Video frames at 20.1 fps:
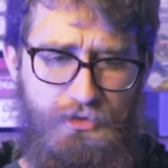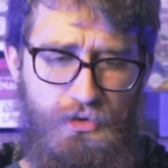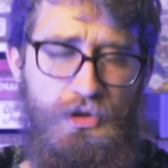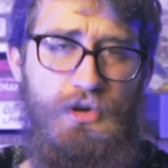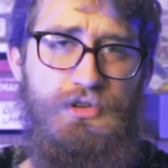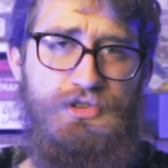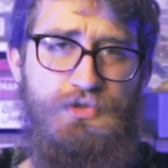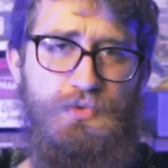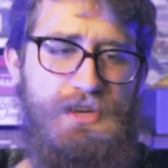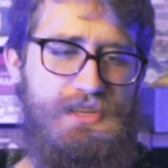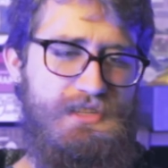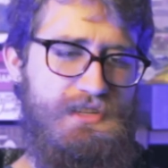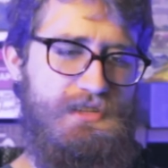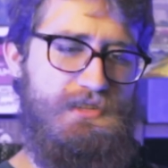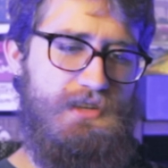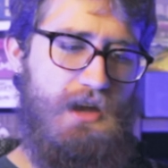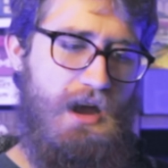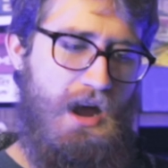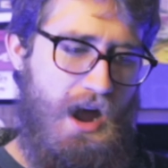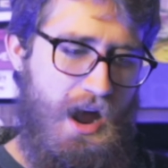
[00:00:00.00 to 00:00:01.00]
those
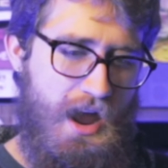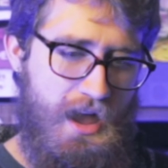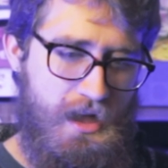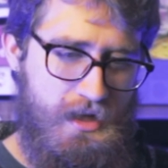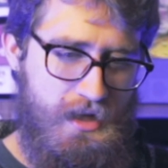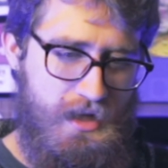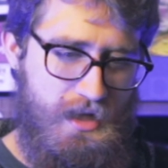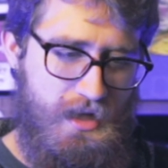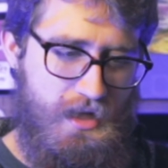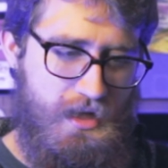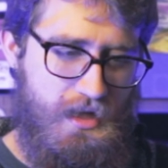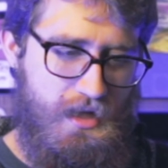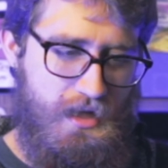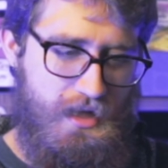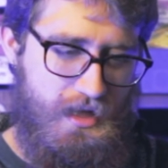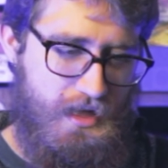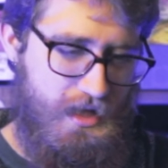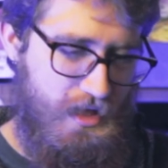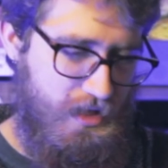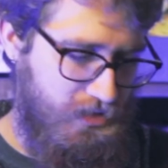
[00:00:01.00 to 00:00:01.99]
reasons, I
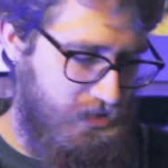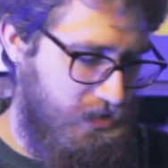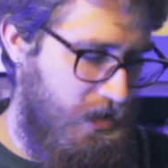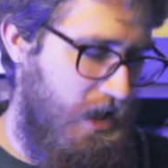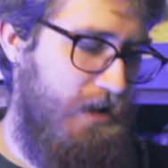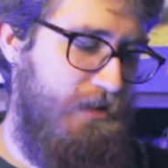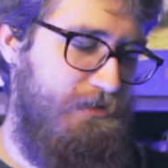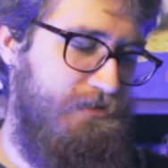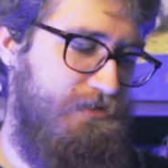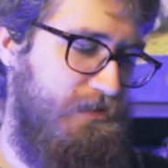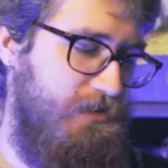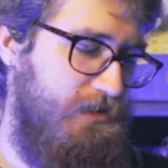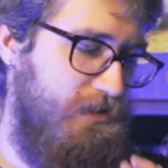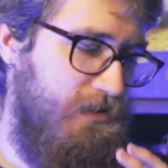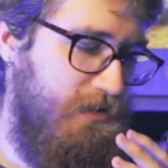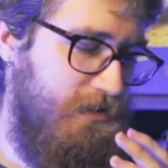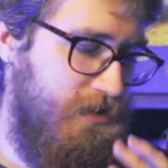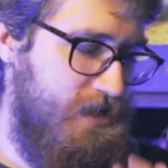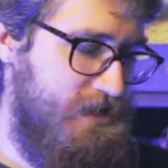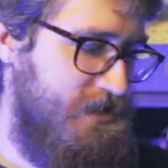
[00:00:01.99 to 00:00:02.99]
love
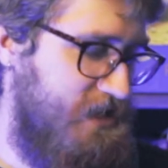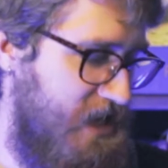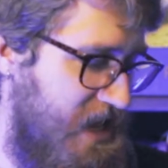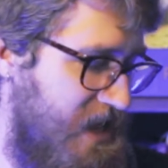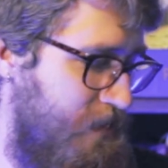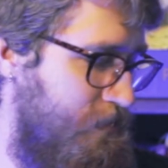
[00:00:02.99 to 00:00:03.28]
this game.